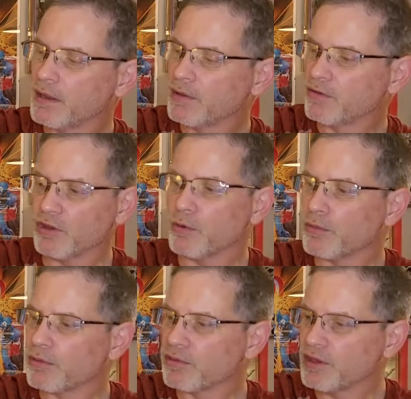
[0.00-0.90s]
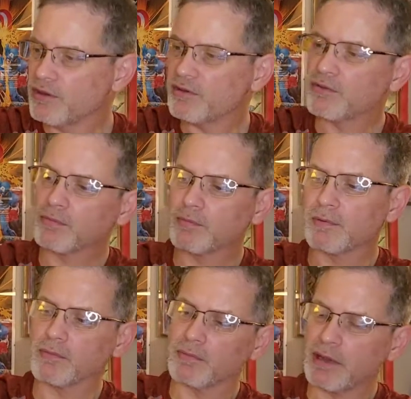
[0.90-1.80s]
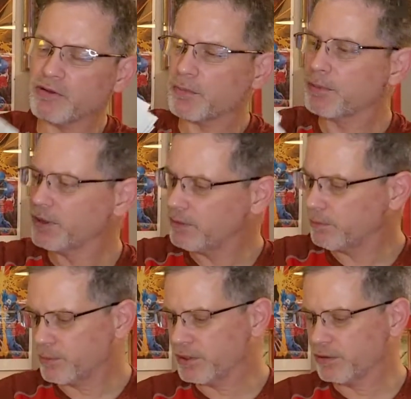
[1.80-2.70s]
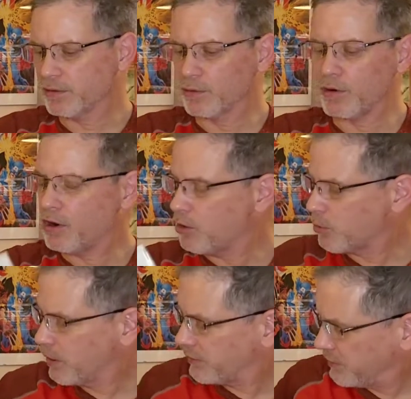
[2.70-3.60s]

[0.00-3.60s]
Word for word: So these, that was a pretty, pretty good little haul right